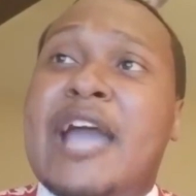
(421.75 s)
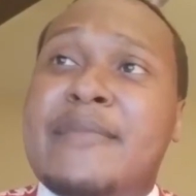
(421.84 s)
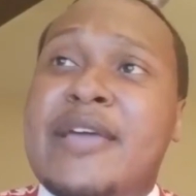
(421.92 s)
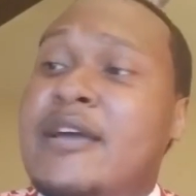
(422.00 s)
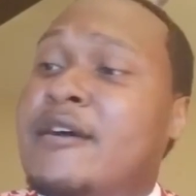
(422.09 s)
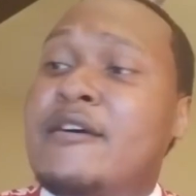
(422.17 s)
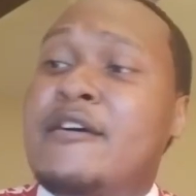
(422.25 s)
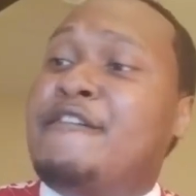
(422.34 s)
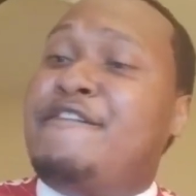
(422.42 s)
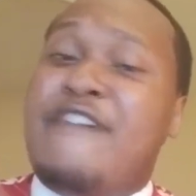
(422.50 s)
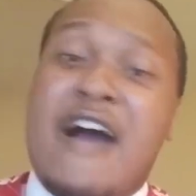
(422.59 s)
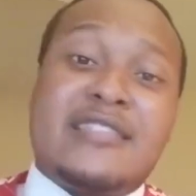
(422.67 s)
men.
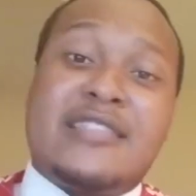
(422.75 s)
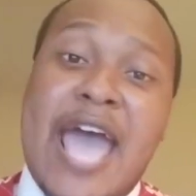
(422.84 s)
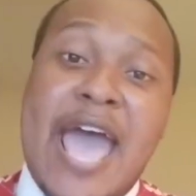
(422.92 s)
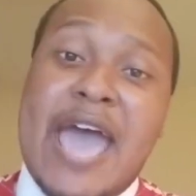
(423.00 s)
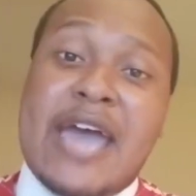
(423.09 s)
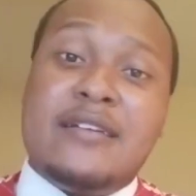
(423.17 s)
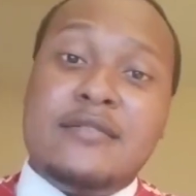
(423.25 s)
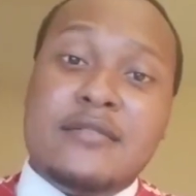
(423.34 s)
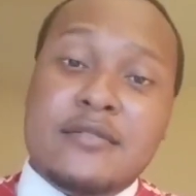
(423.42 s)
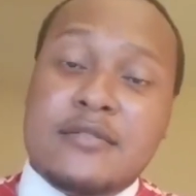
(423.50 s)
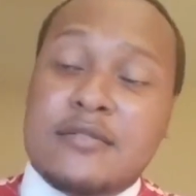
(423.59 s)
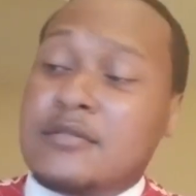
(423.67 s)
That,
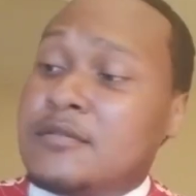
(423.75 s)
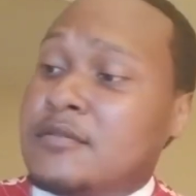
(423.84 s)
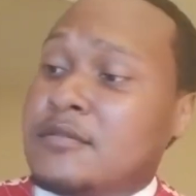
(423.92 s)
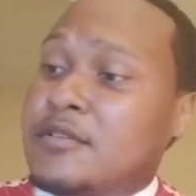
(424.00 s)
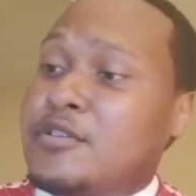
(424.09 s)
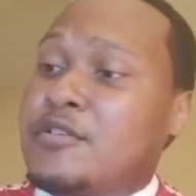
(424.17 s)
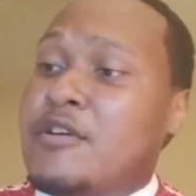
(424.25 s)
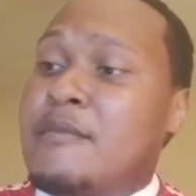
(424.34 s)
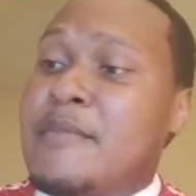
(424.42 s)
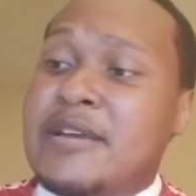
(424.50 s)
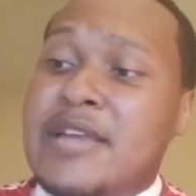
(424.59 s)
you know what I mean?